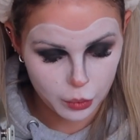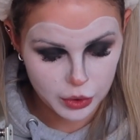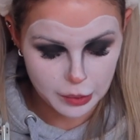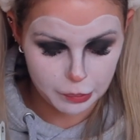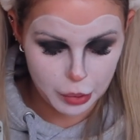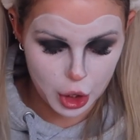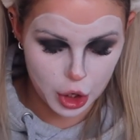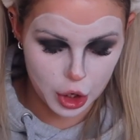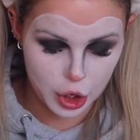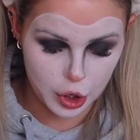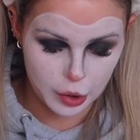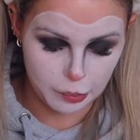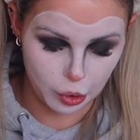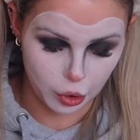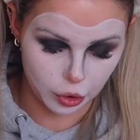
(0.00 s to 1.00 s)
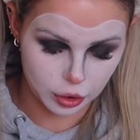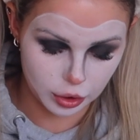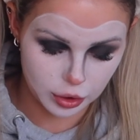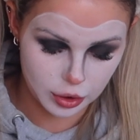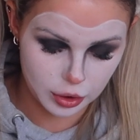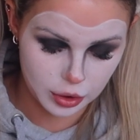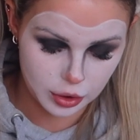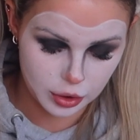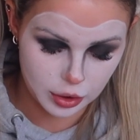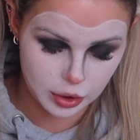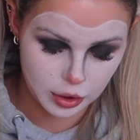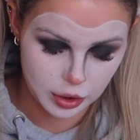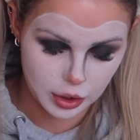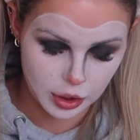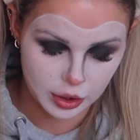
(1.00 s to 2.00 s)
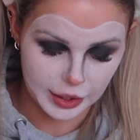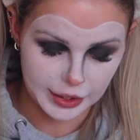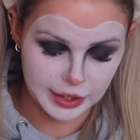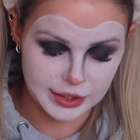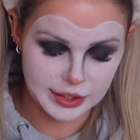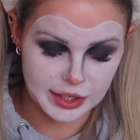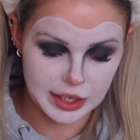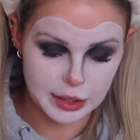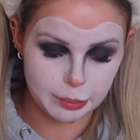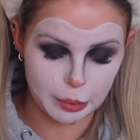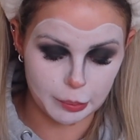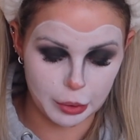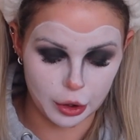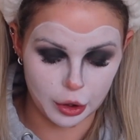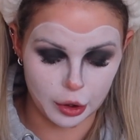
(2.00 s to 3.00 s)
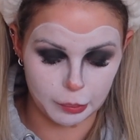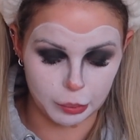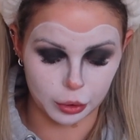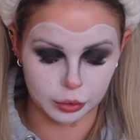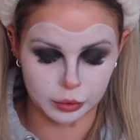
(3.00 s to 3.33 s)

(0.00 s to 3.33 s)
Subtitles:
with a purple, like a deep purple,